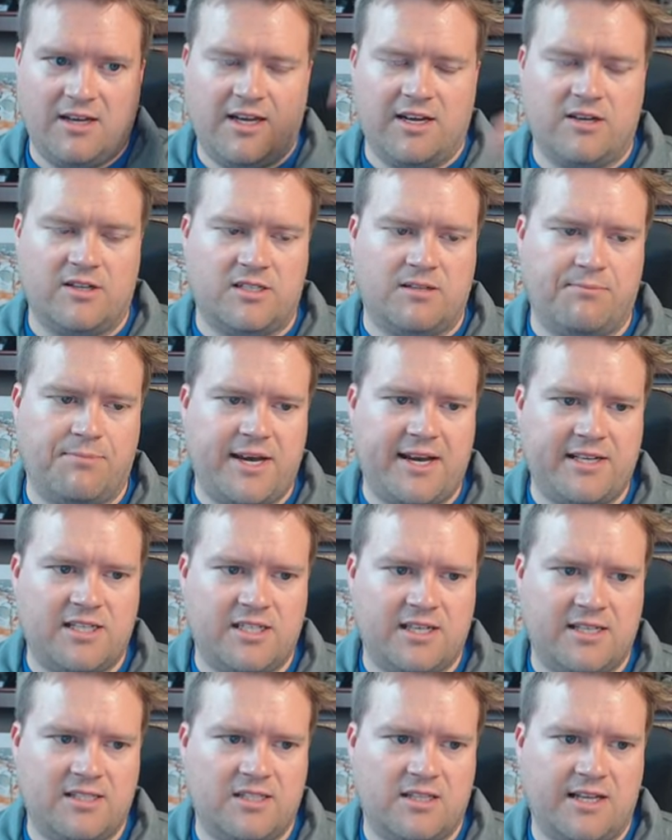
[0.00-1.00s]
Here's some
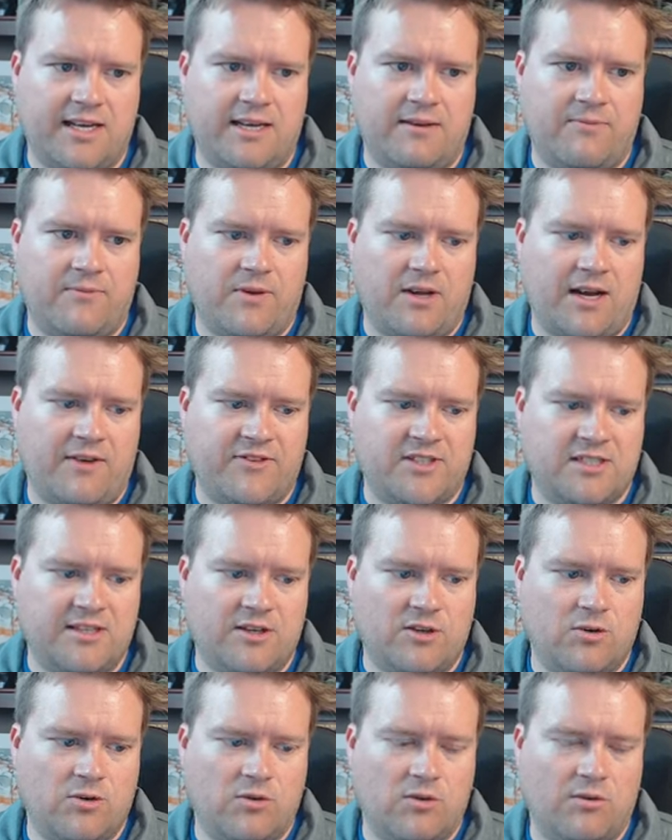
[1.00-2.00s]
page tests, like
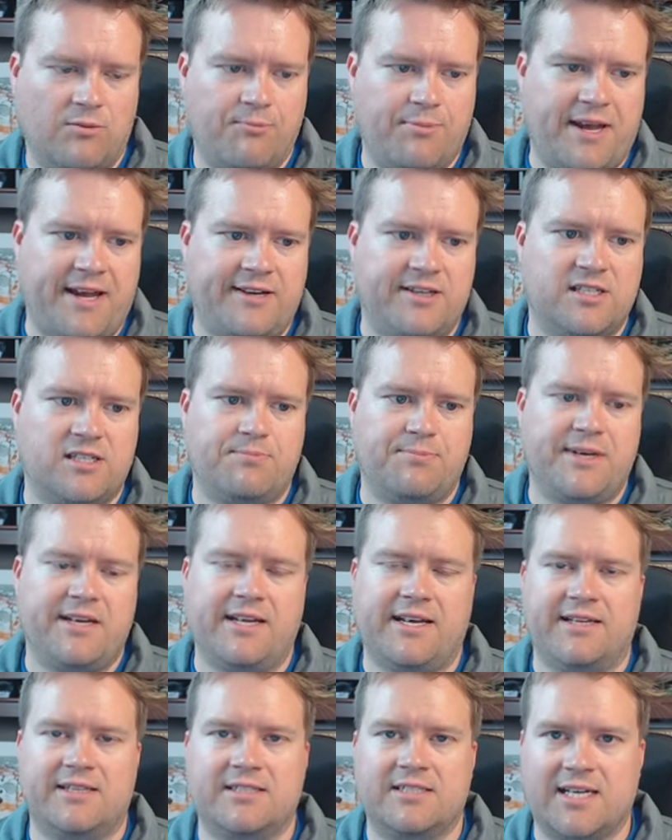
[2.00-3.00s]
obviously Google Page
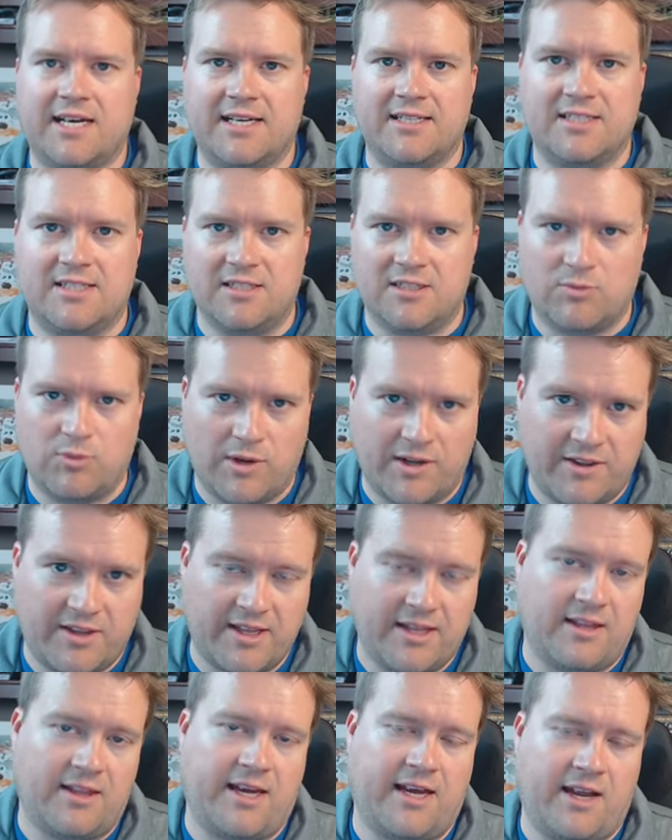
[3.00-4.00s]
Speed Insights is one
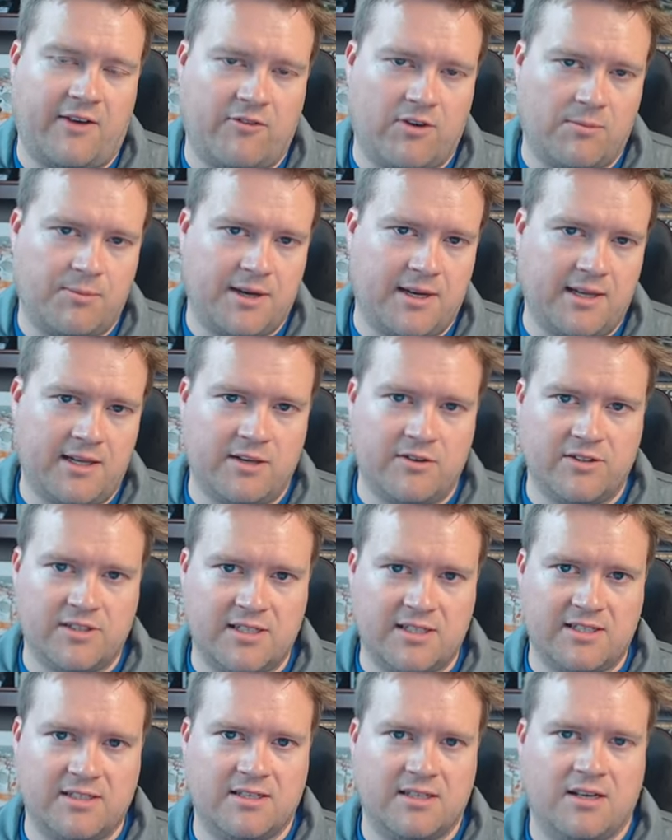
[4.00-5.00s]
thing that everybody
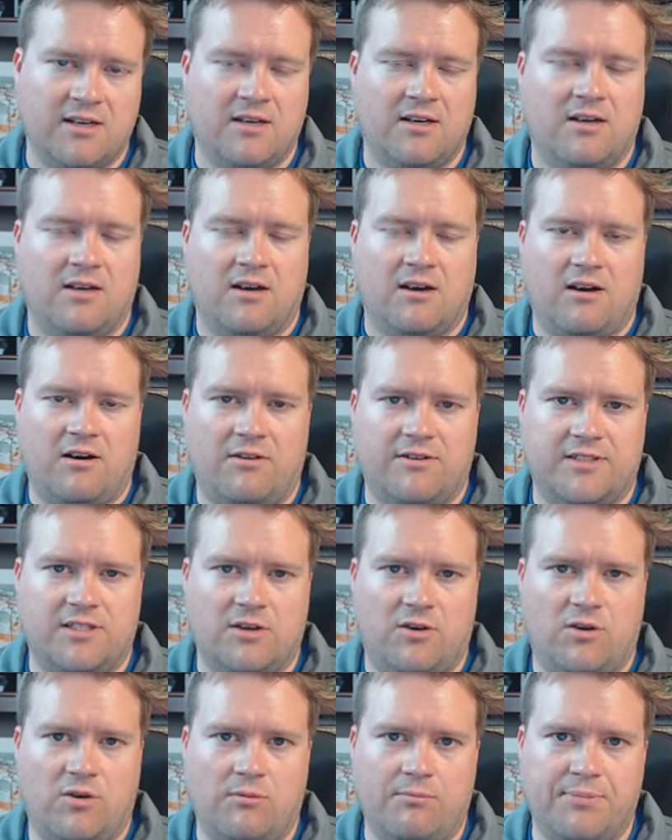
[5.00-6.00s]
uses.
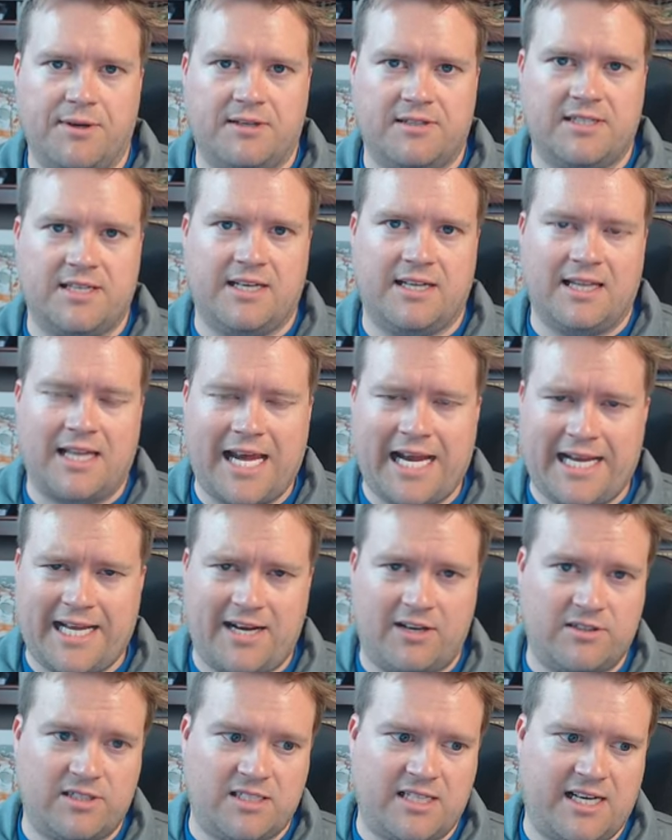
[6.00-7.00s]
Also built-in
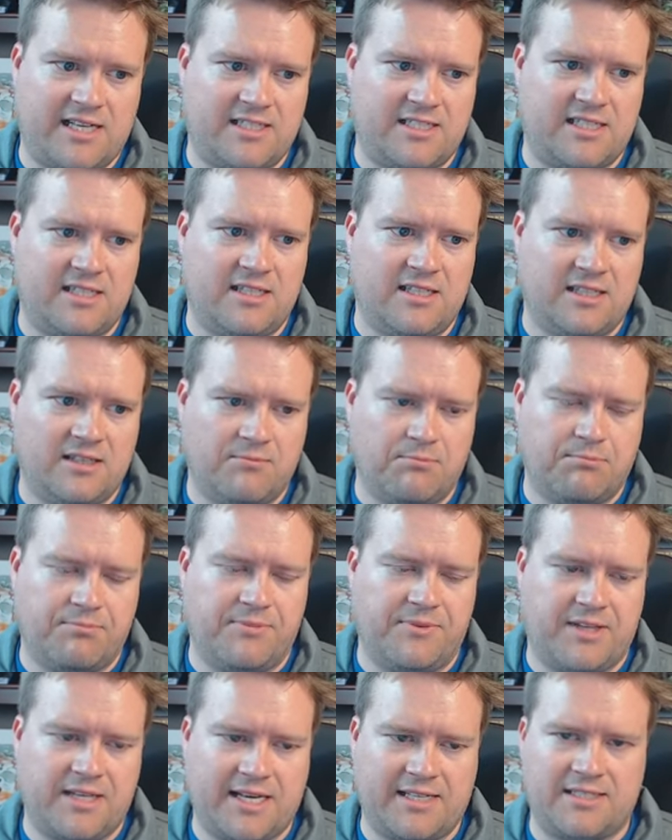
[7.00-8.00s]
lighthouse testing,
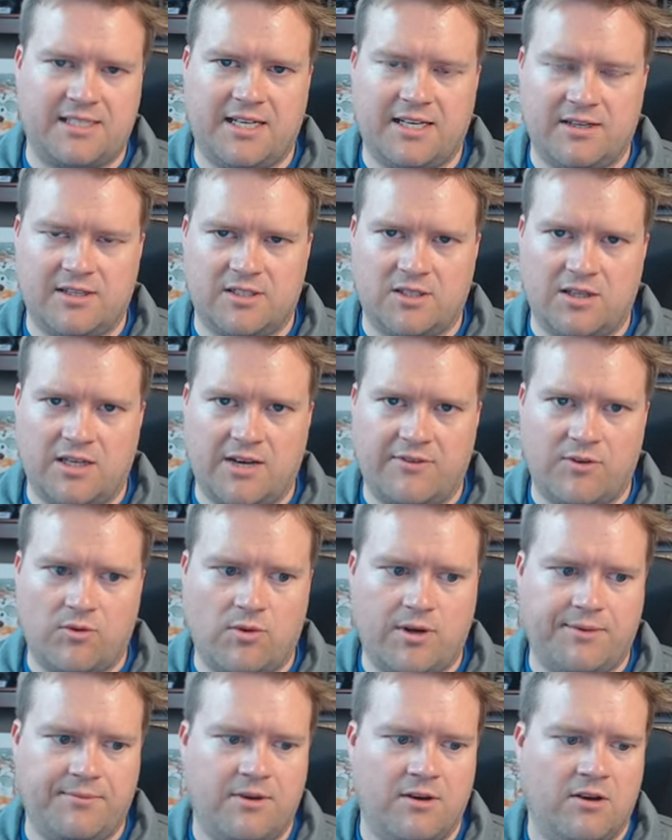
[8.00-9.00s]
testing is another
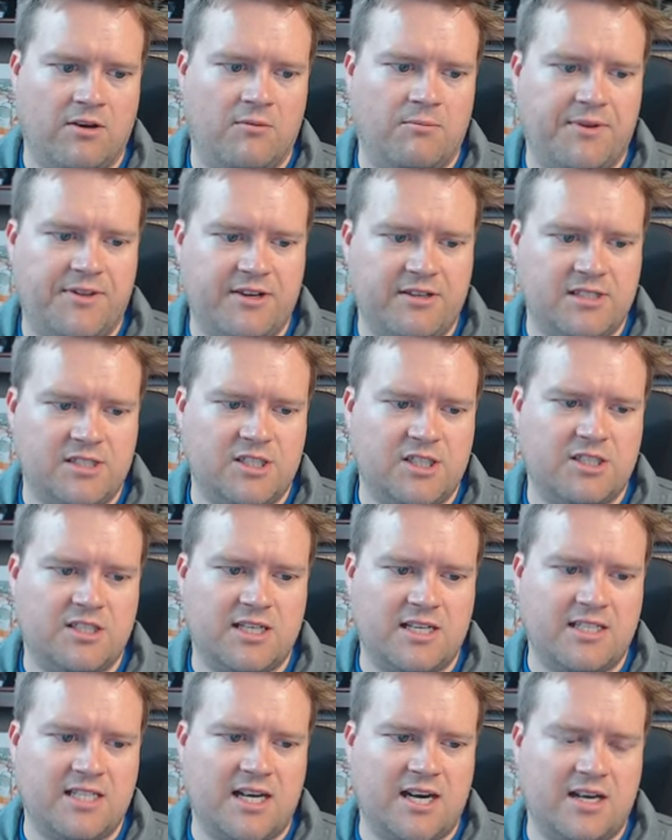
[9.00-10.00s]
one, but there's just
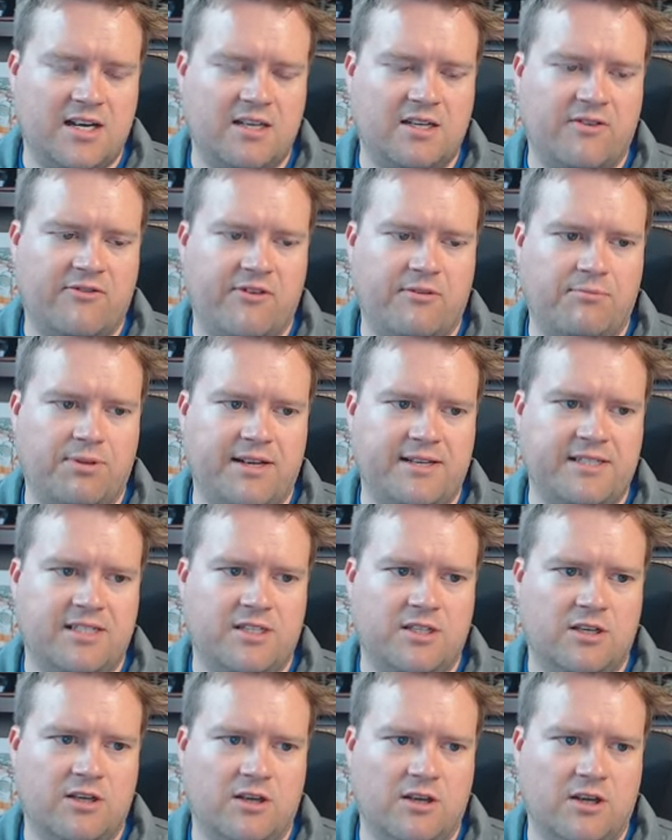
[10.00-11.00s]
a ton of different
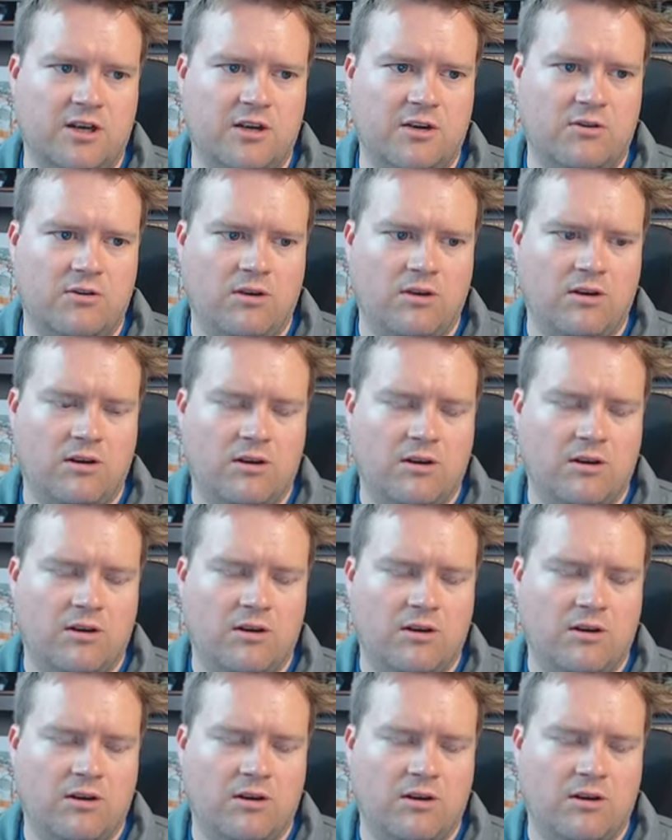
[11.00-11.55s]
places you can go